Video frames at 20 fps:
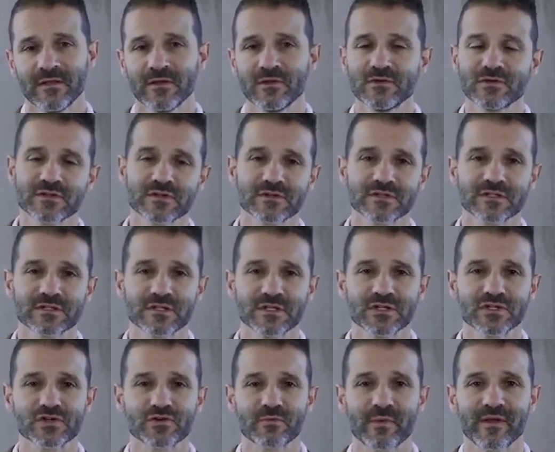And they use these
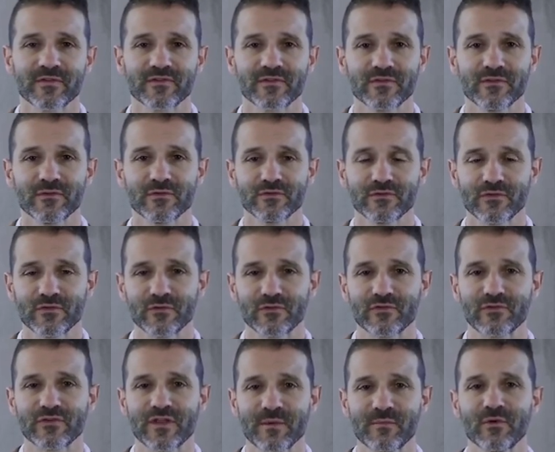instruments to, to
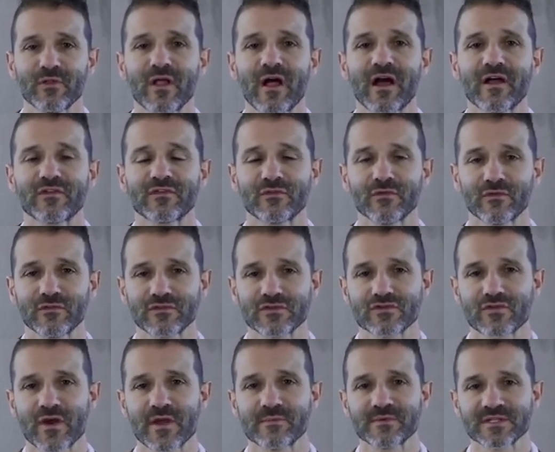stabilize those
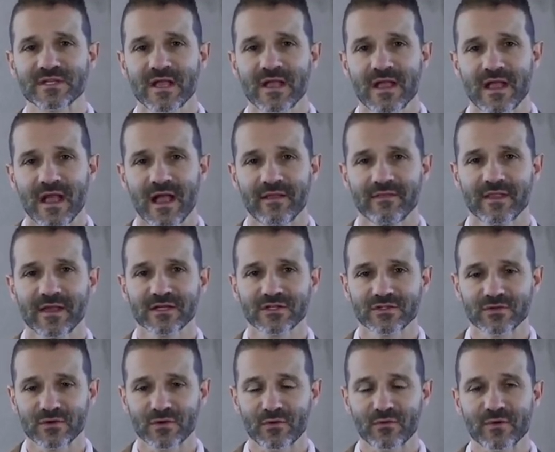drapes and then
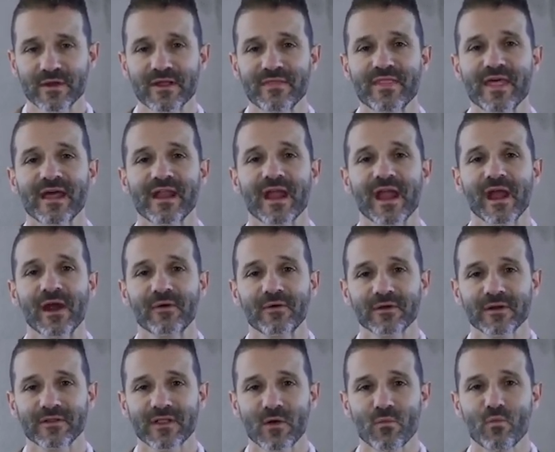to create that
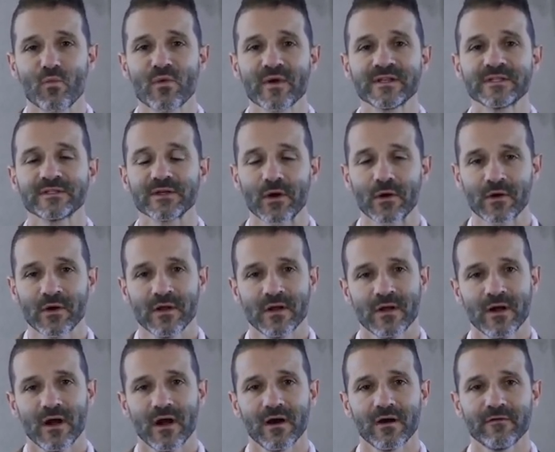area, that window
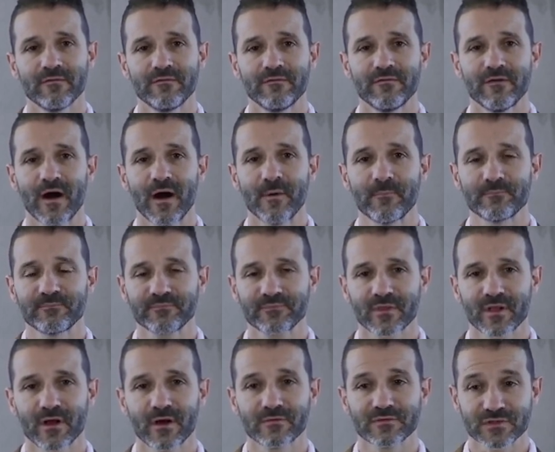of, um,
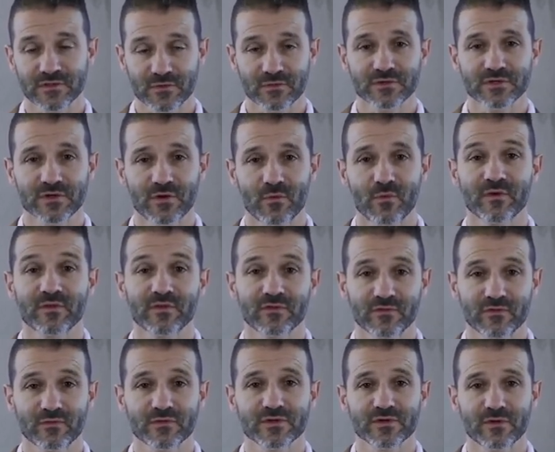of surgical, where the
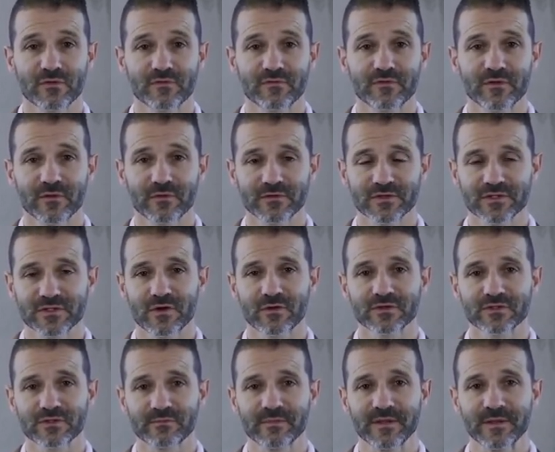surgical field is
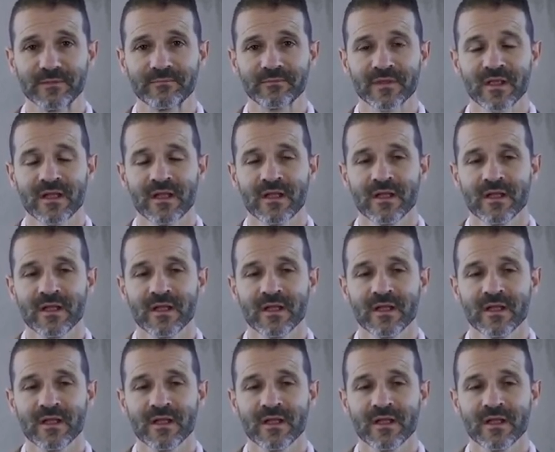going to be.